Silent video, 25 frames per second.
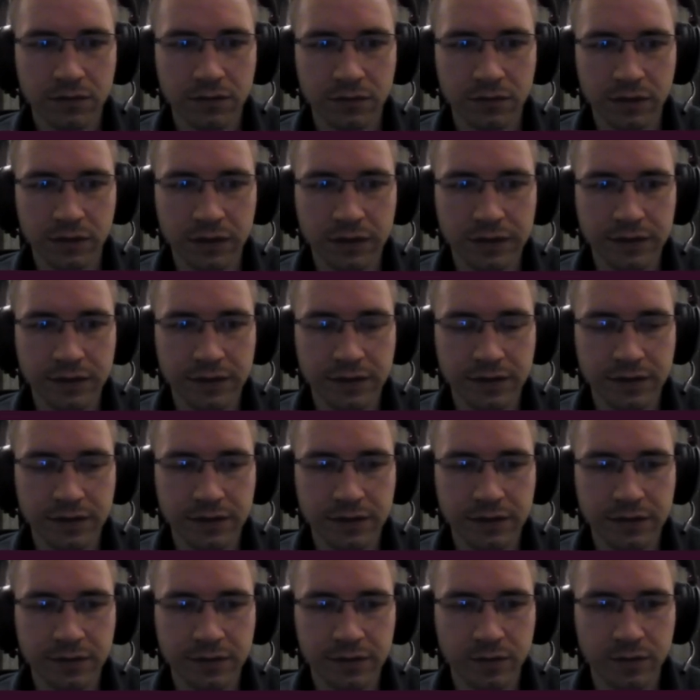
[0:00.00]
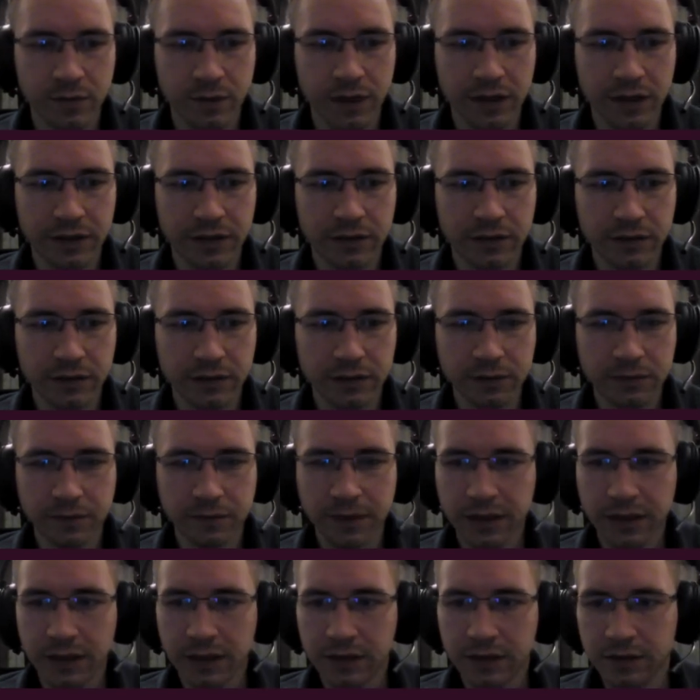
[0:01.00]
Let's wait a little
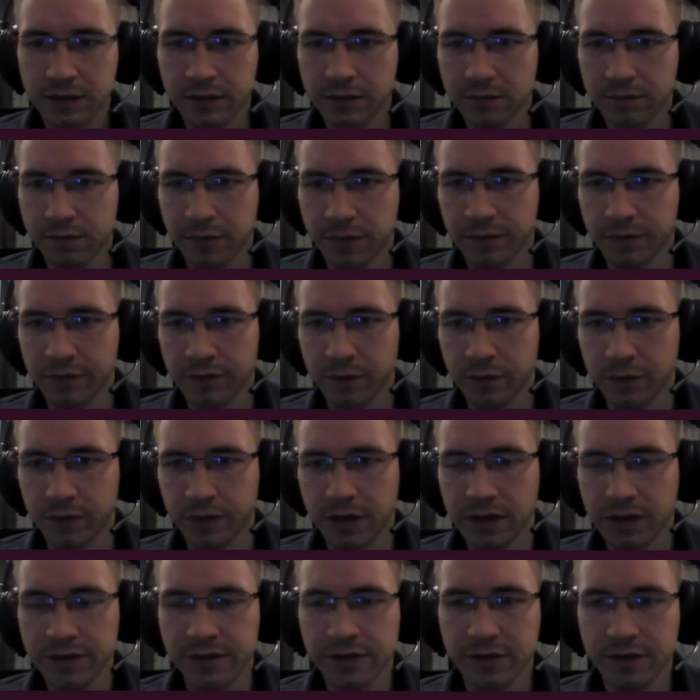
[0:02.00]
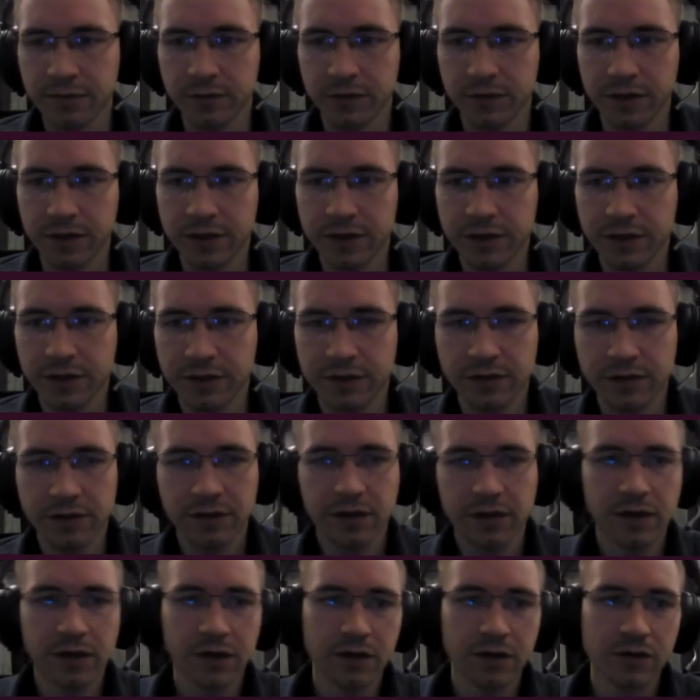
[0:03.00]
bit before we run simulation.
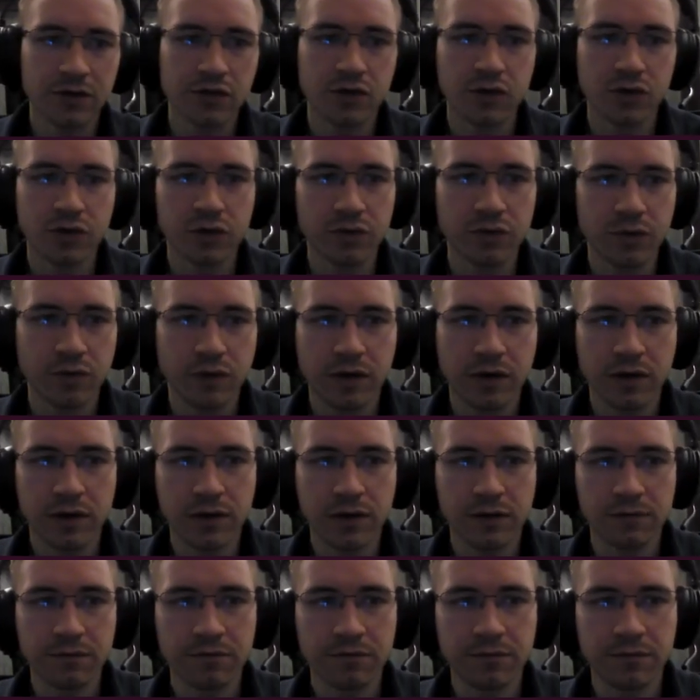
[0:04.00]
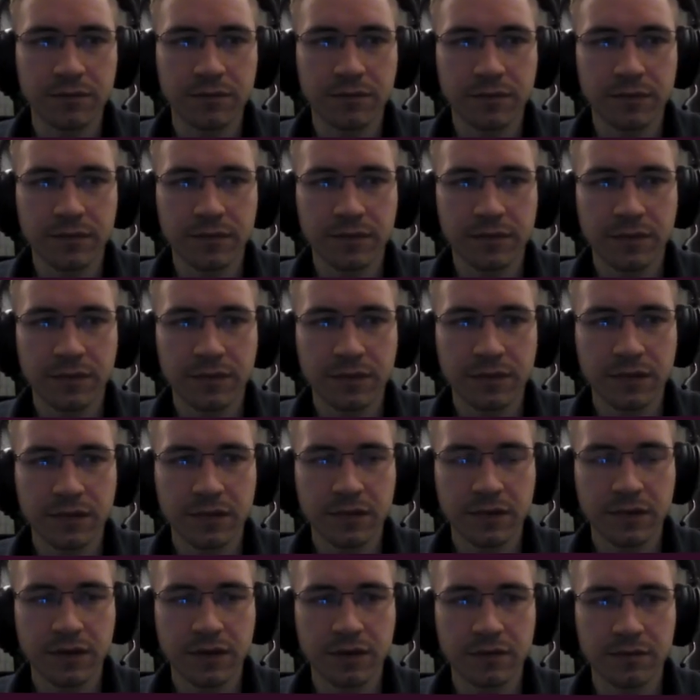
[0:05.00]
So I'm
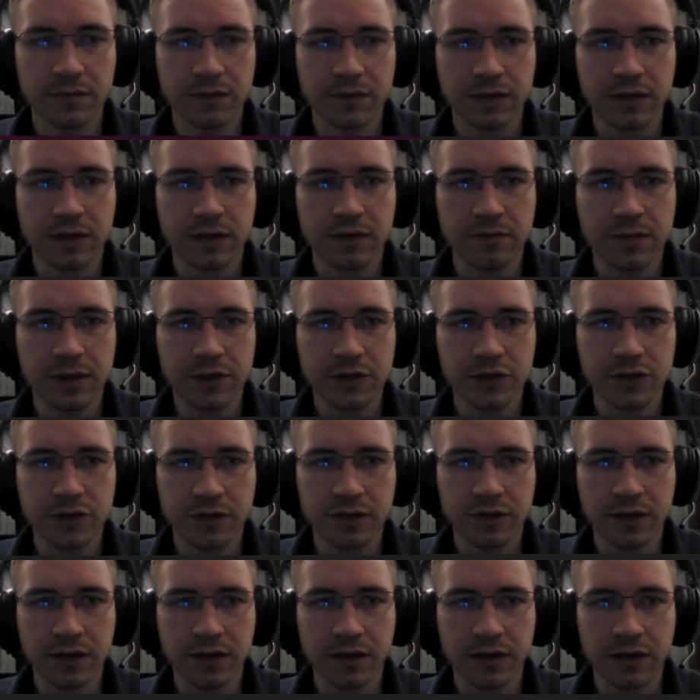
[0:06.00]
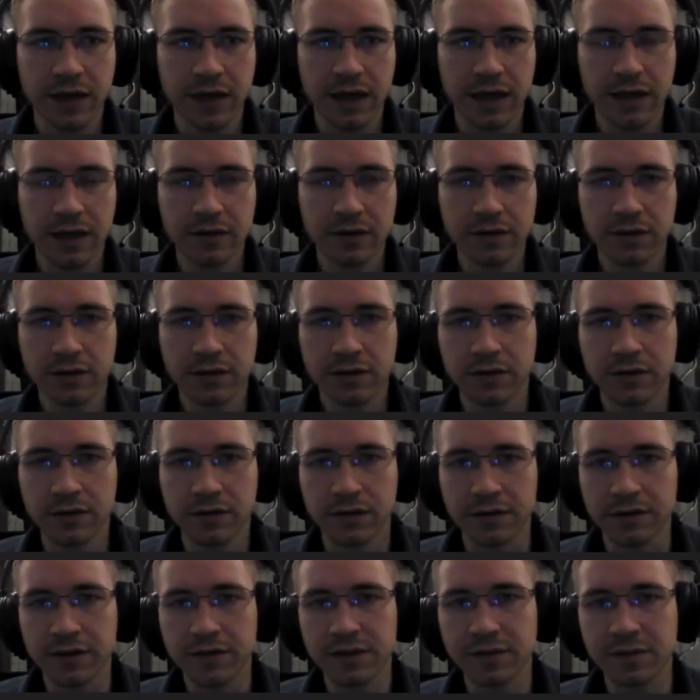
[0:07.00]
gonna mention that again,
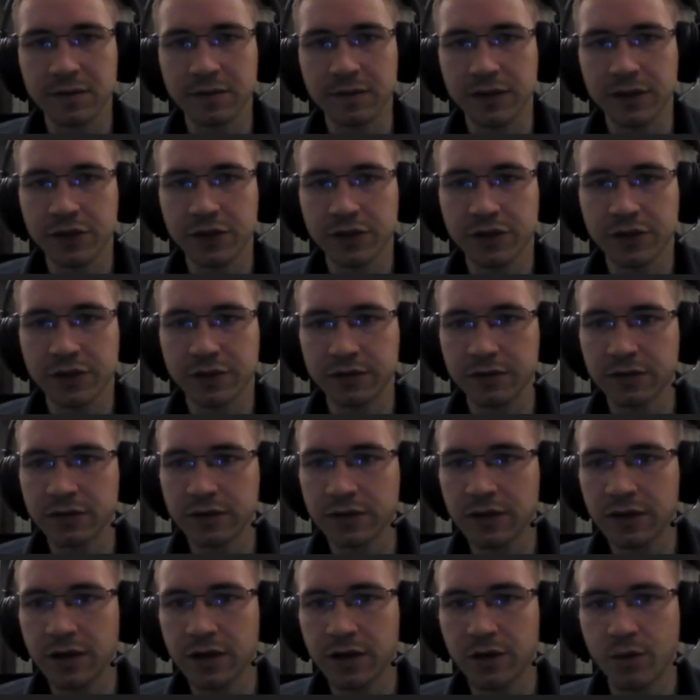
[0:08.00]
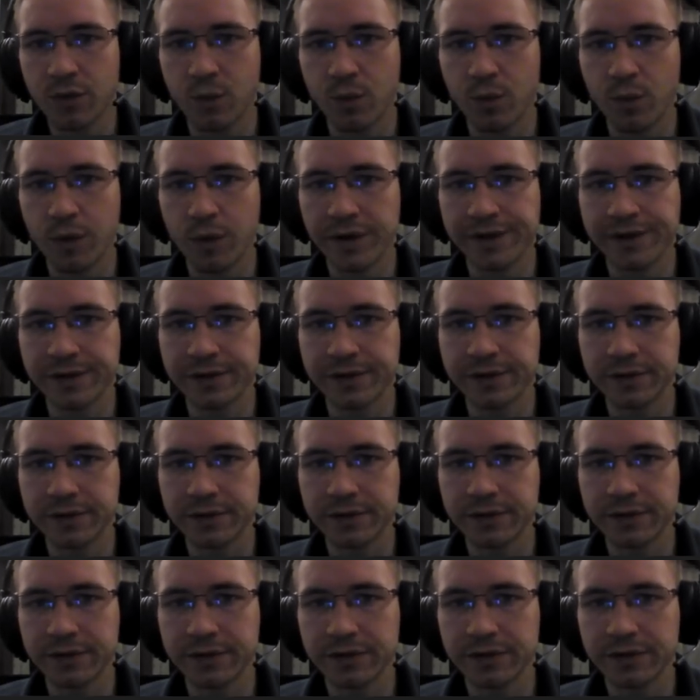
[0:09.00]
that the simulation
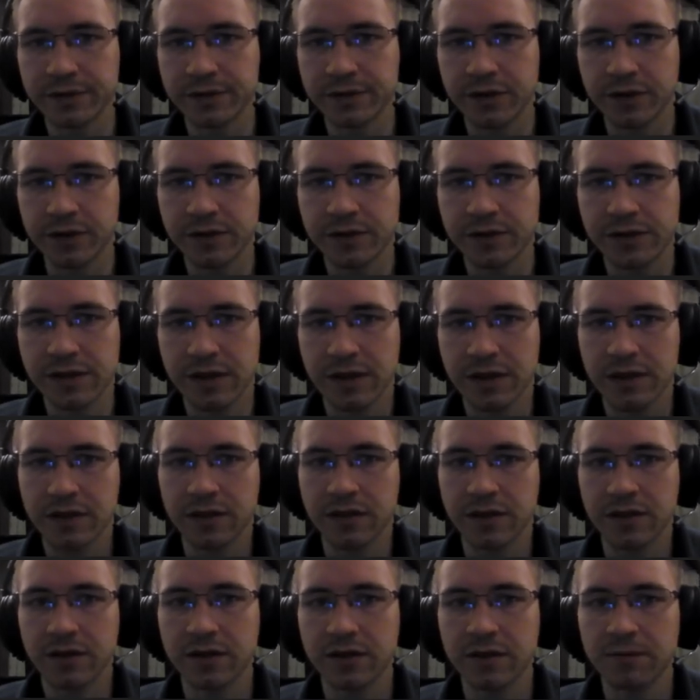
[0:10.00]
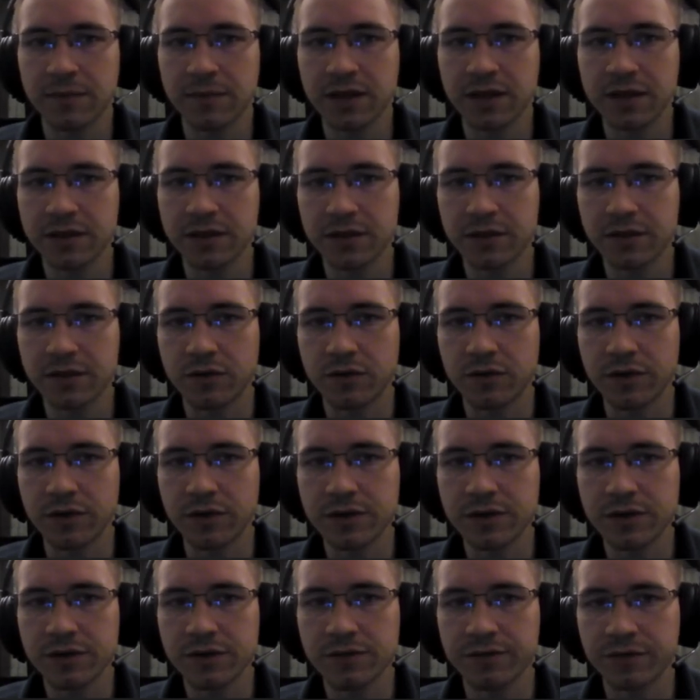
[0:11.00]
will start sending the minted
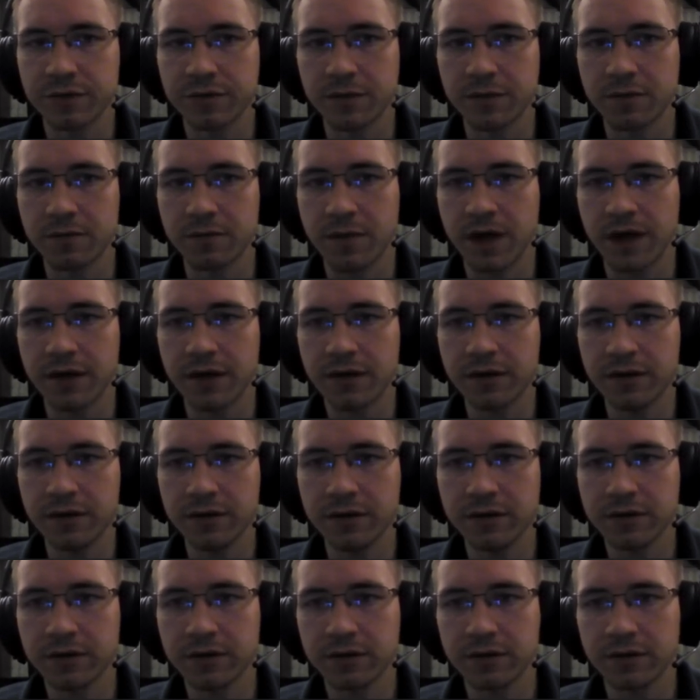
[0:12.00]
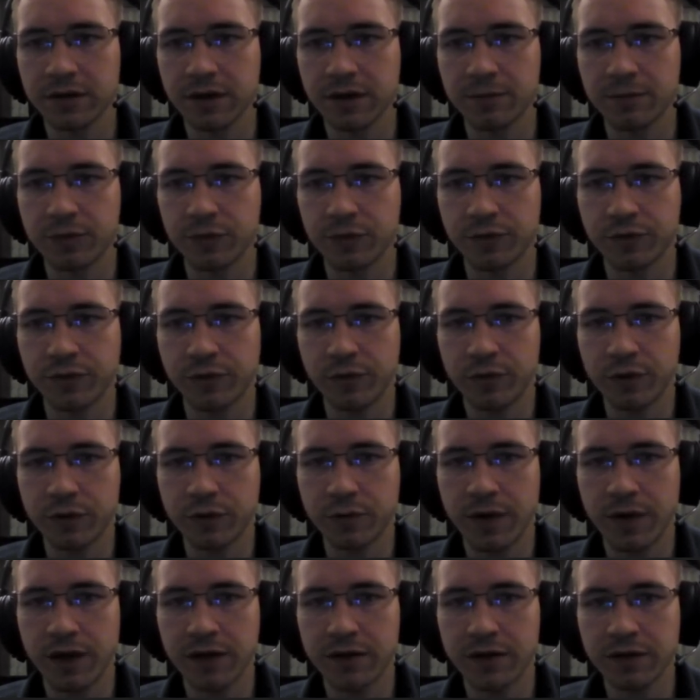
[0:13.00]
coins from the miner, the proof of
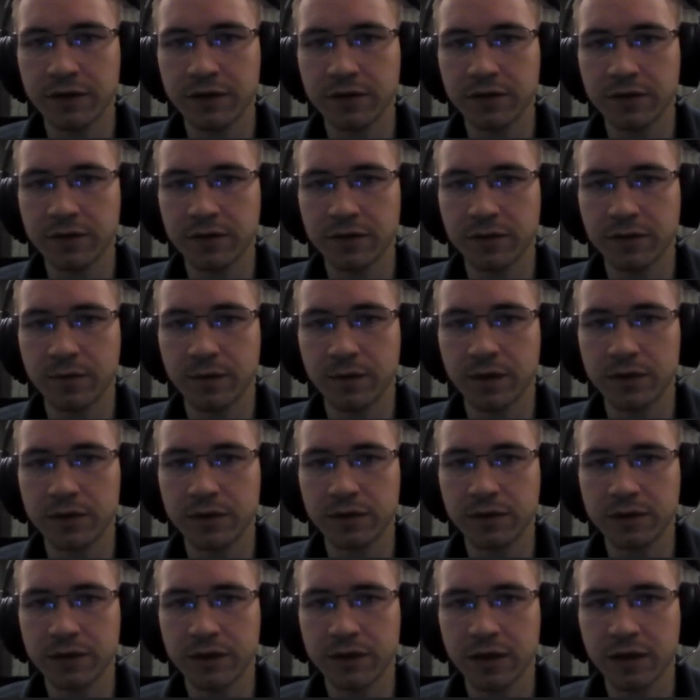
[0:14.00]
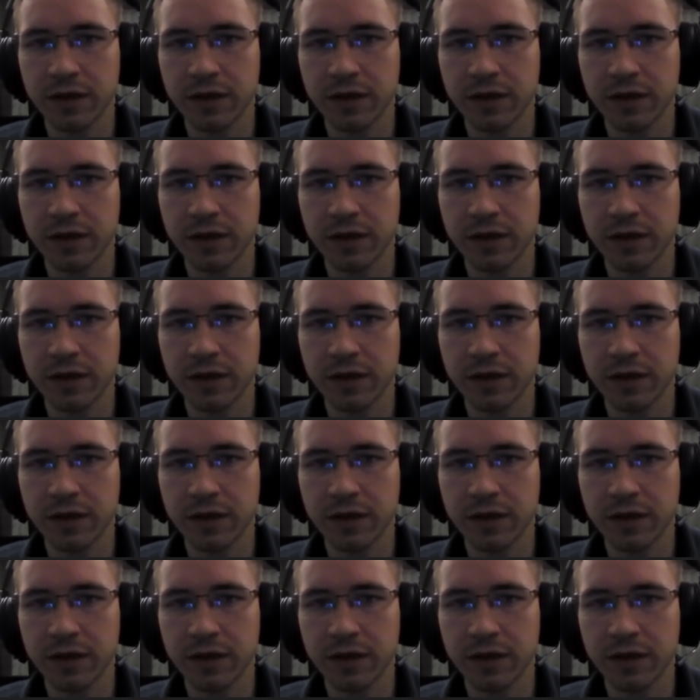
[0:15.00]
work miner, to the wallet